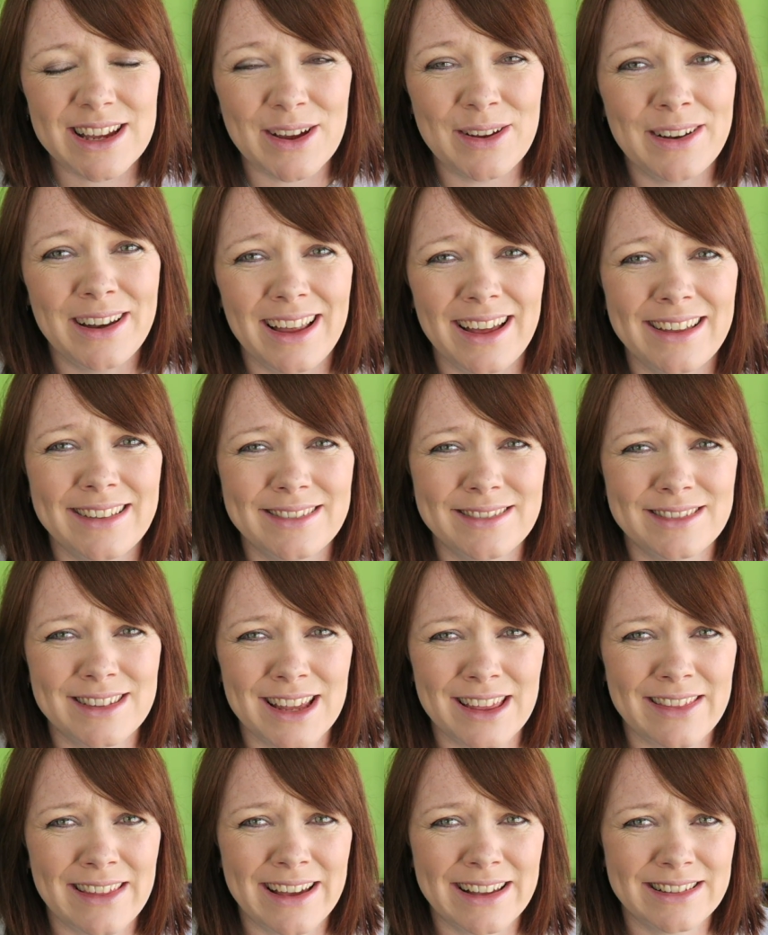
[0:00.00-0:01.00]
don't let
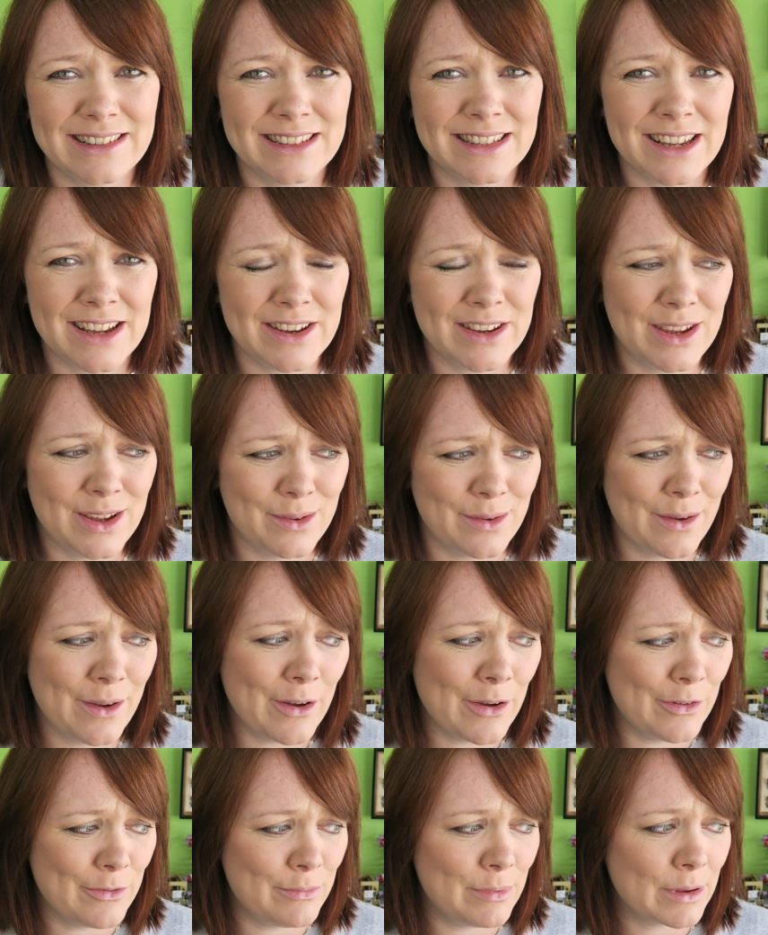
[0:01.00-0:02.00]
that turn you
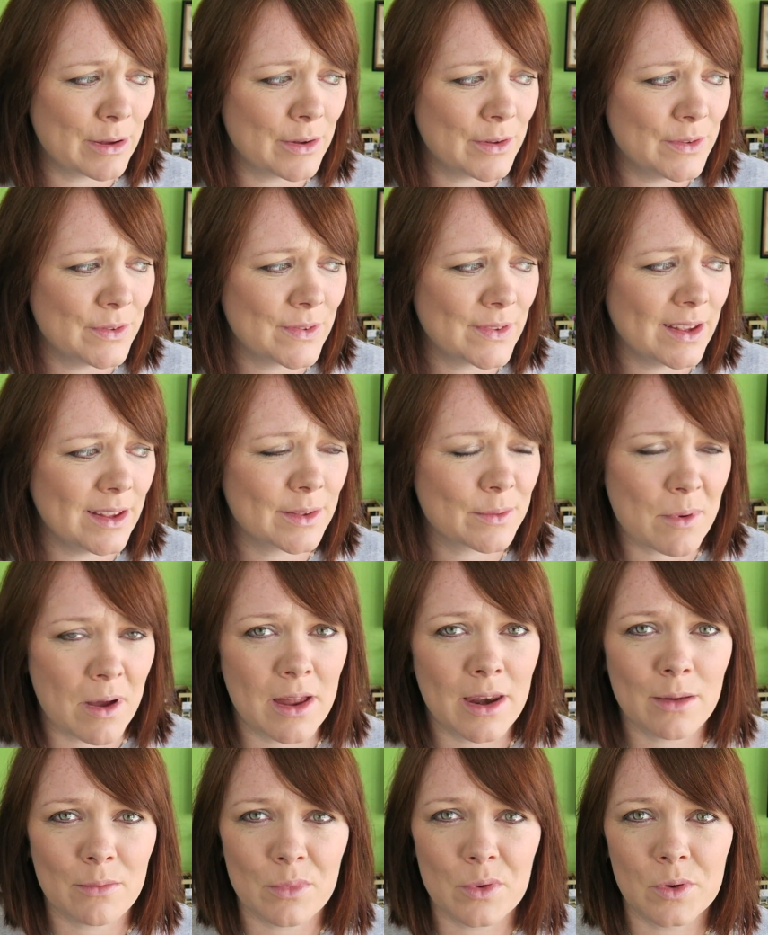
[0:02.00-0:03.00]
off because it's
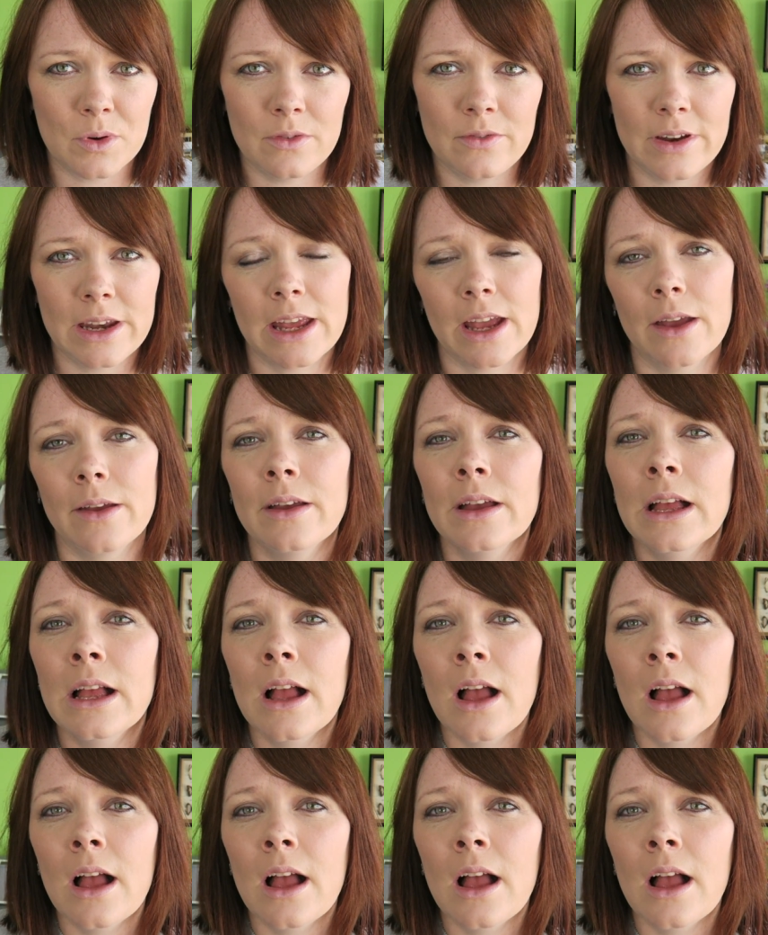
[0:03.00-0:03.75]
quite an important video.